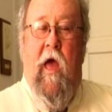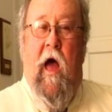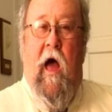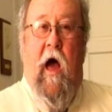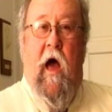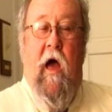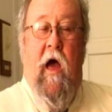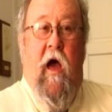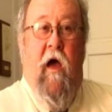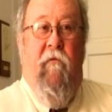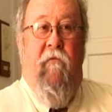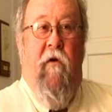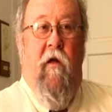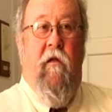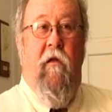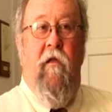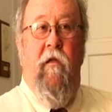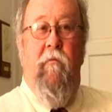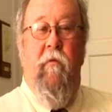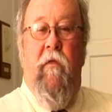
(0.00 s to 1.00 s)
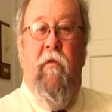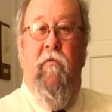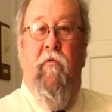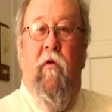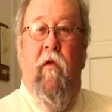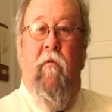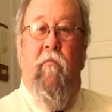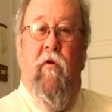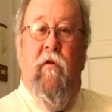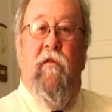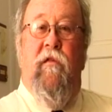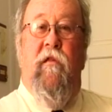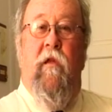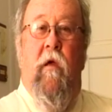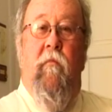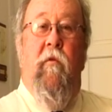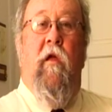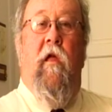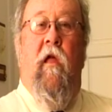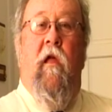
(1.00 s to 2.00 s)
I found it to be 3 of the most
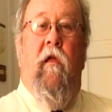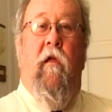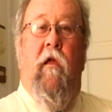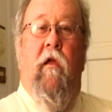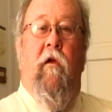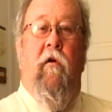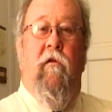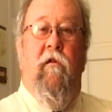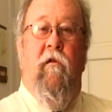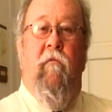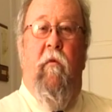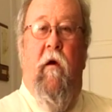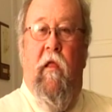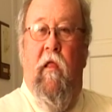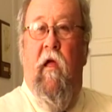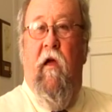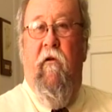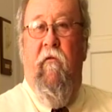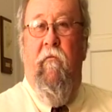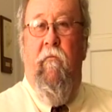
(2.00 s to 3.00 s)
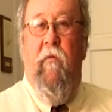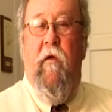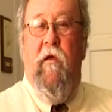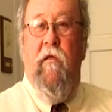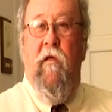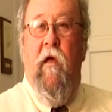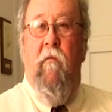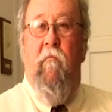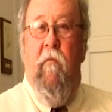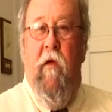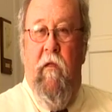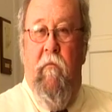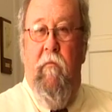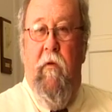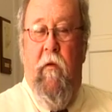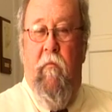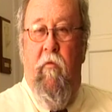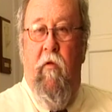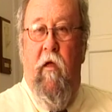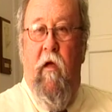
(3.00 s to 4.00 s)
stimulating years of my life because I met
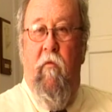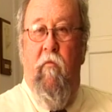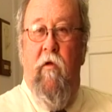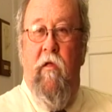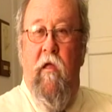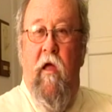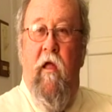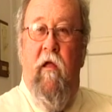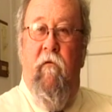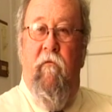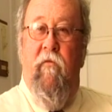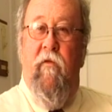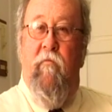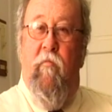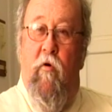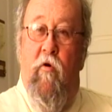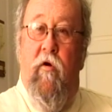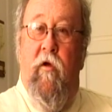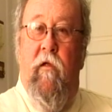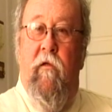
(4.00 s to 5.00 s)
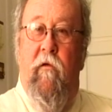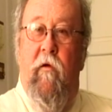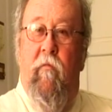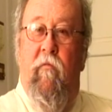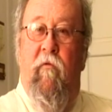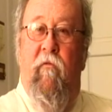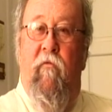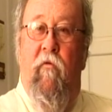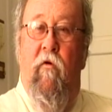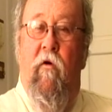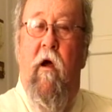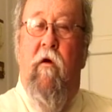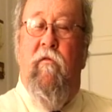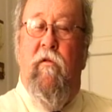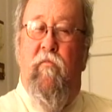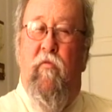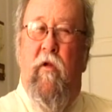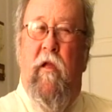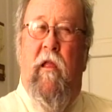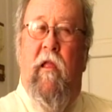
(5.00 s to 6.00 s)
people I would not have spoken to before. I
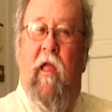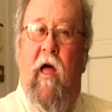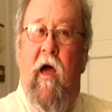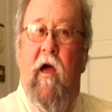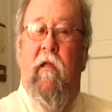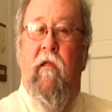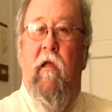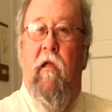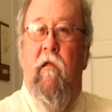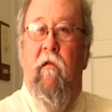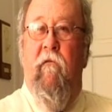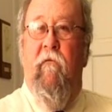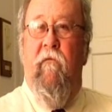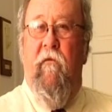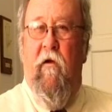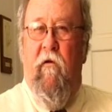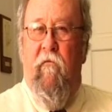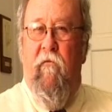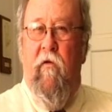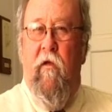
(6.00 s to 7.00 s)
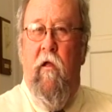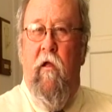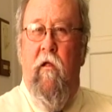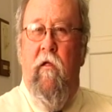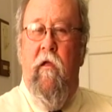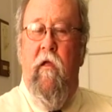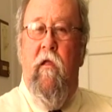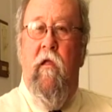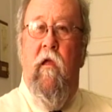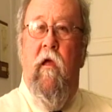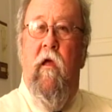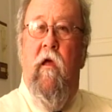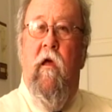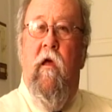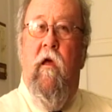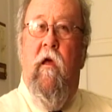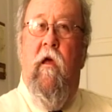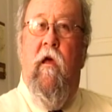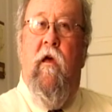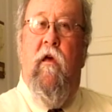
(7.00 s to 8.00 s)
was pretty locked into Fairfield and
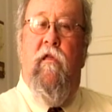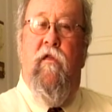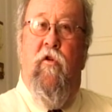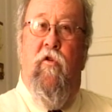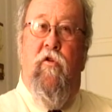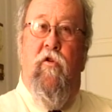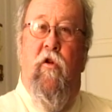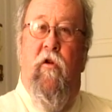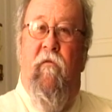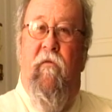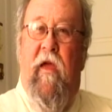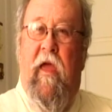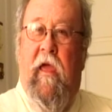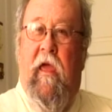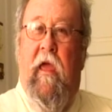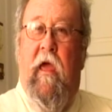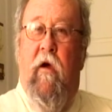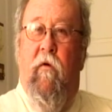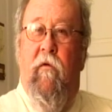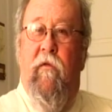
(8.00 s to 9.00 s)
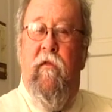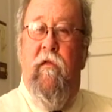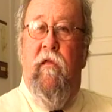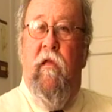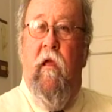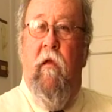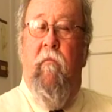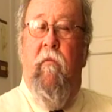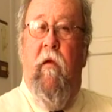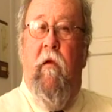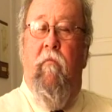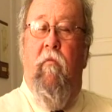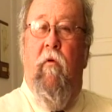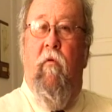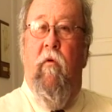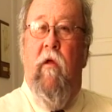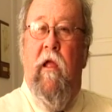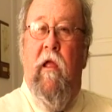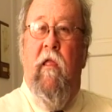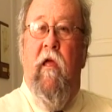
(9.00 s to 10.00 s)
sort of hanging out with the same people.
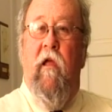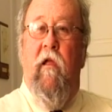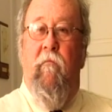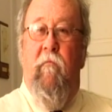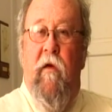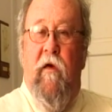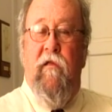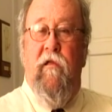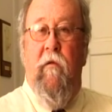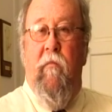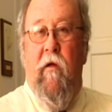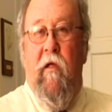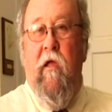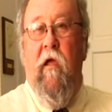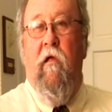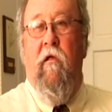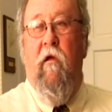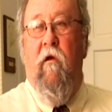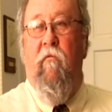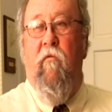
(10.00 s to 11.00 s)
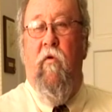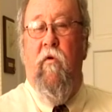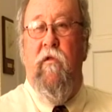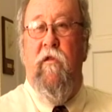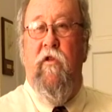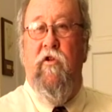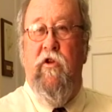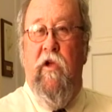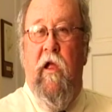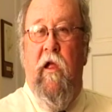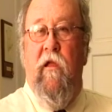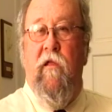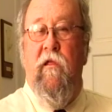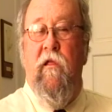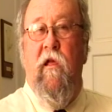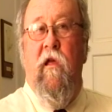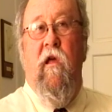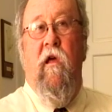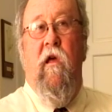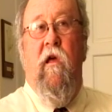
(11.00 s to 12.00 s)
What I liked best about Andover was the
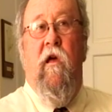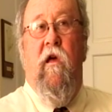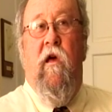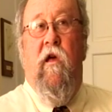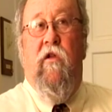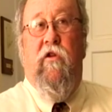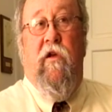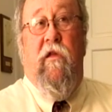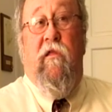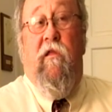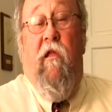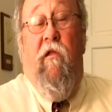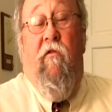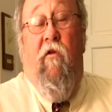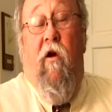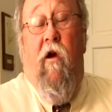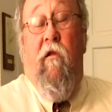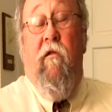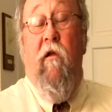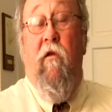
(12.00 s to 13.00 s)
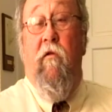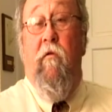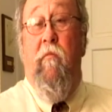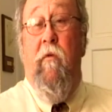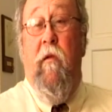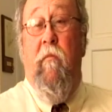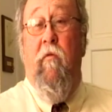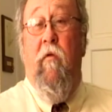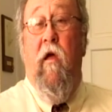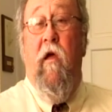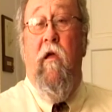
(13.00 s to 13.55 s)
chance just to talk to other people.